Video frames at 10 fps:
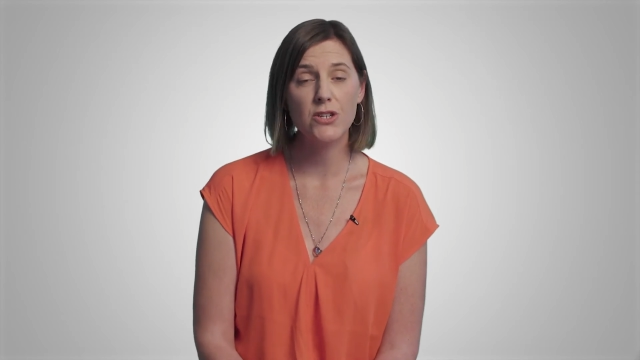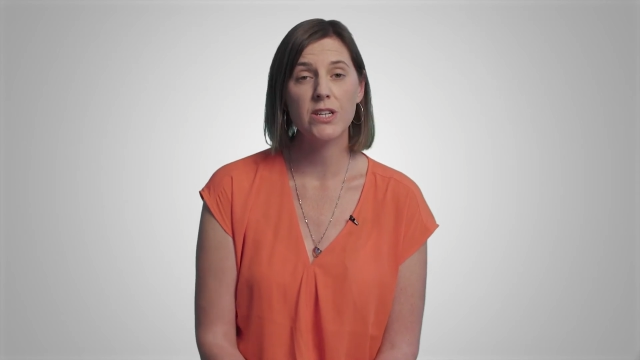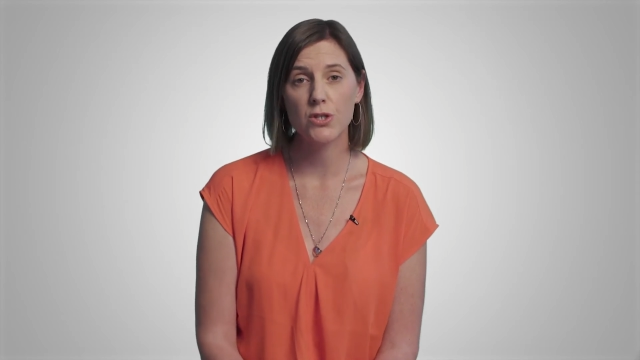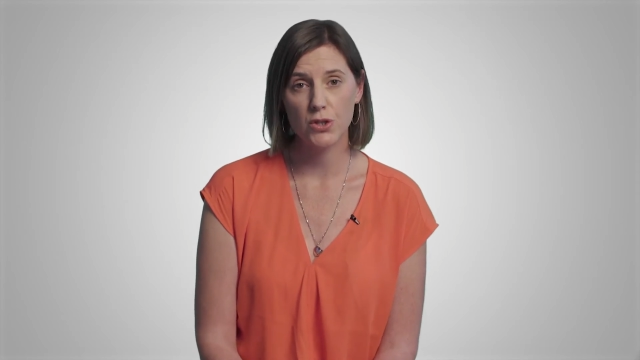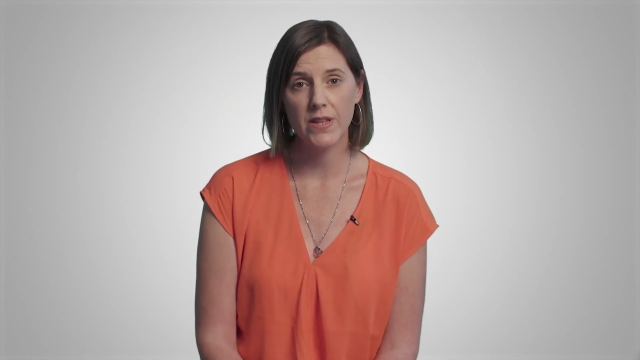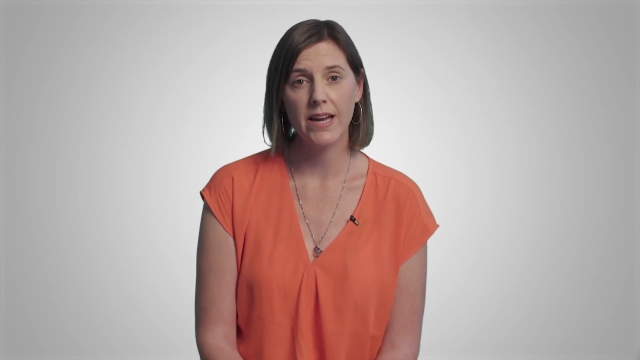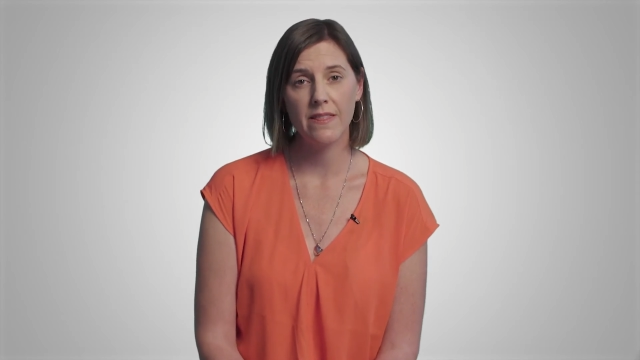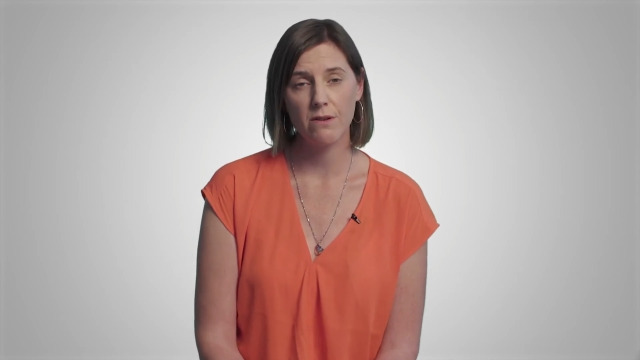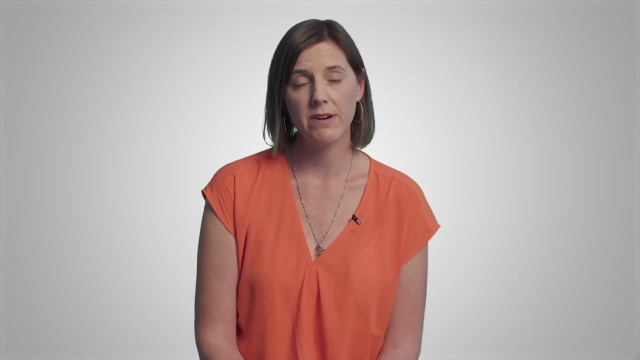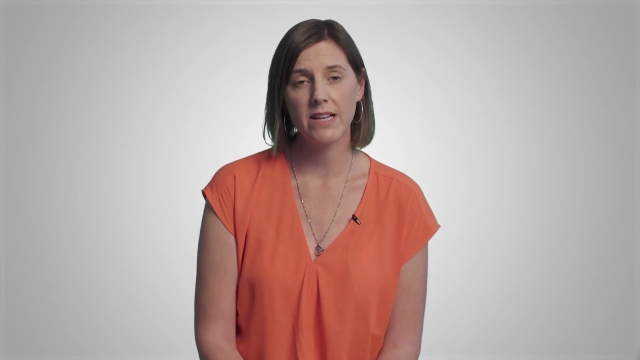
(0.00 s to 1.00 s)
You can do that
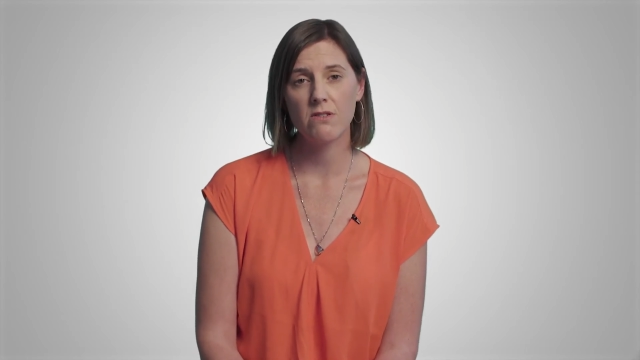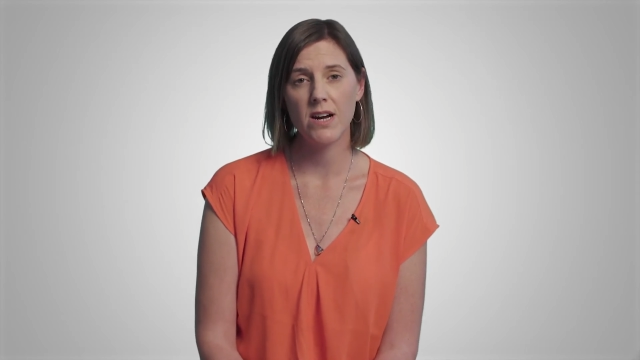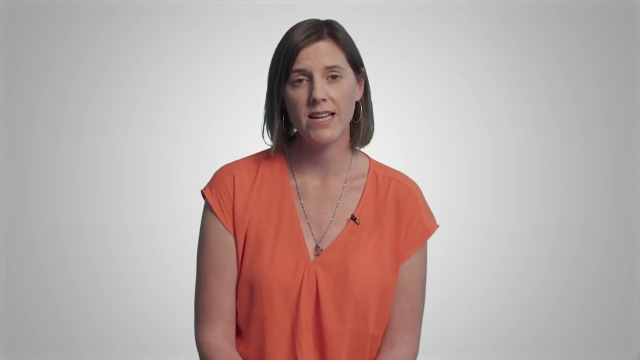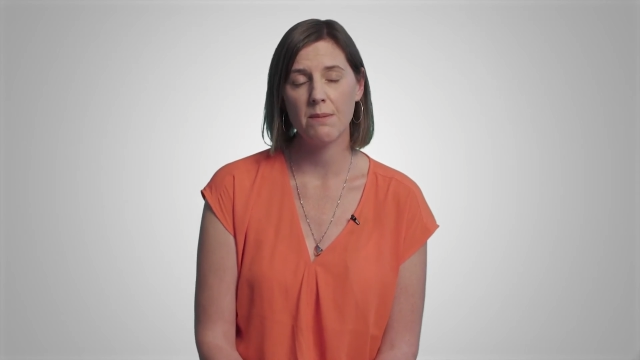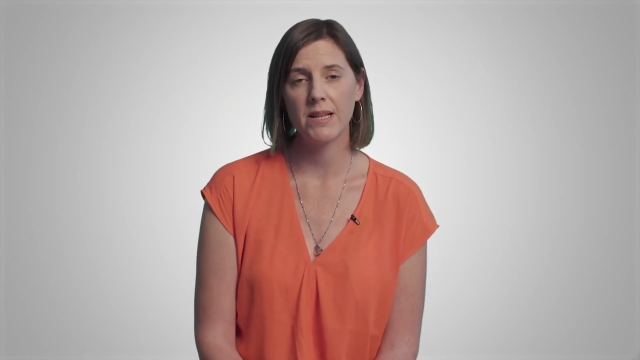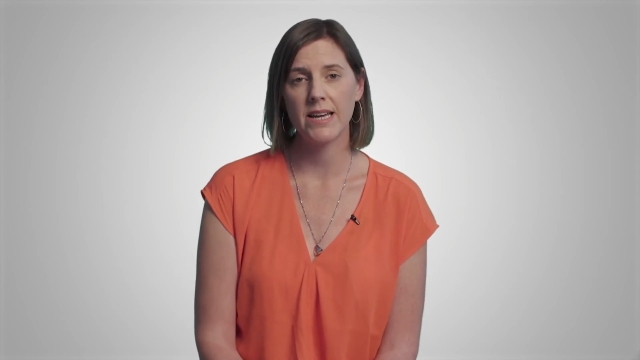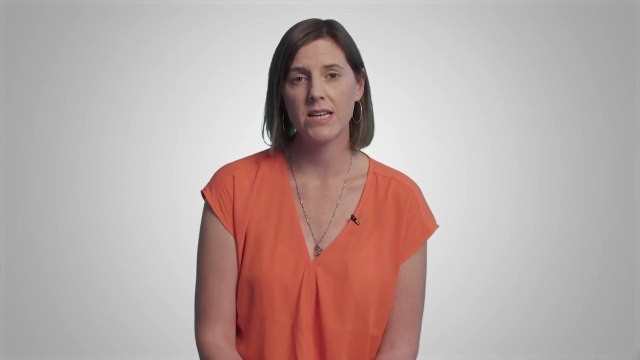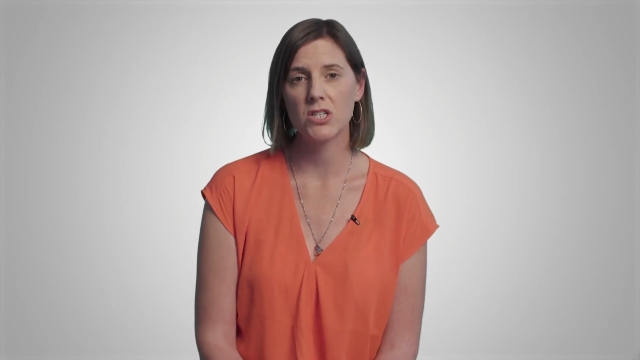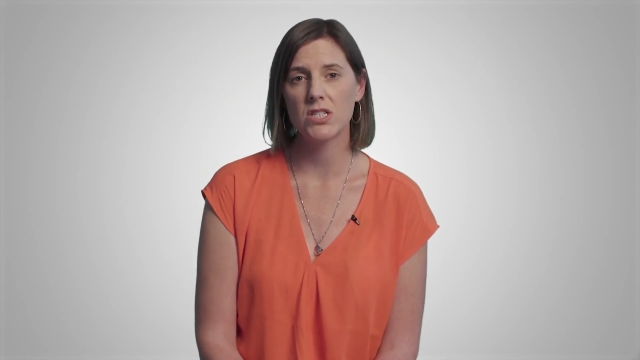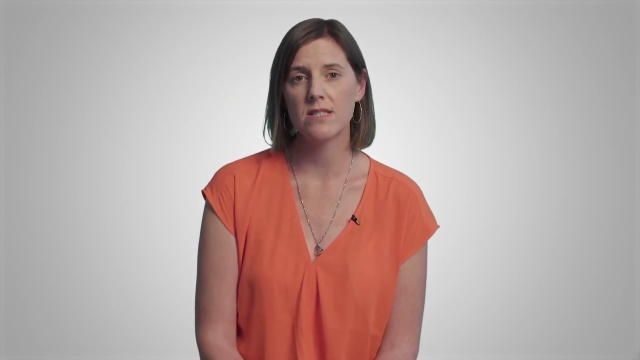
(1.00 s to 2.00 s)
in the RED grant
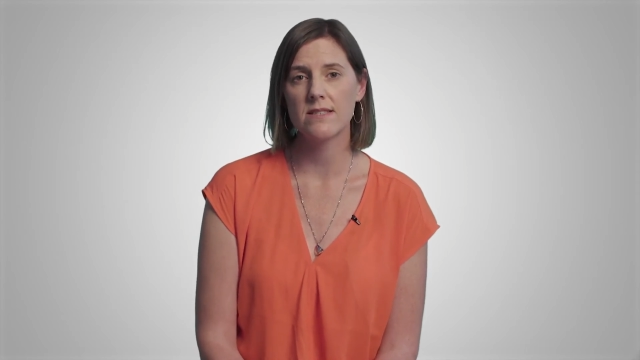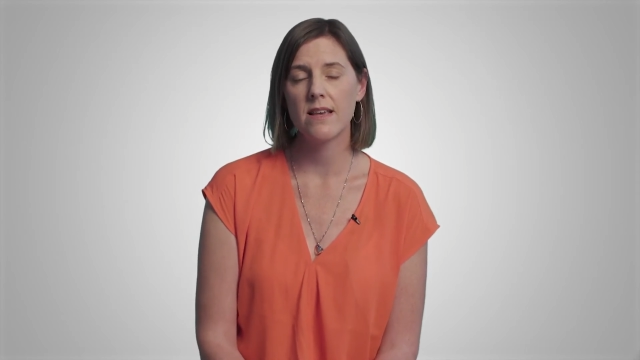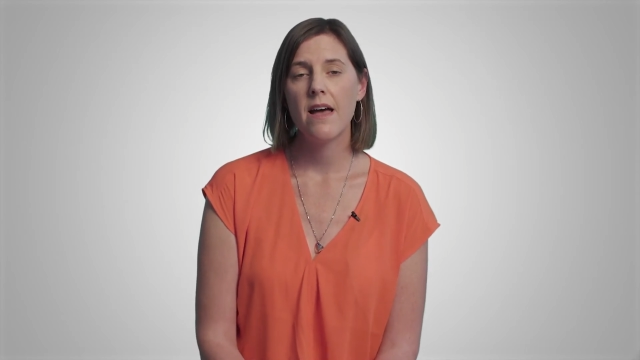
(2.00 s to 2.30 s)
applications.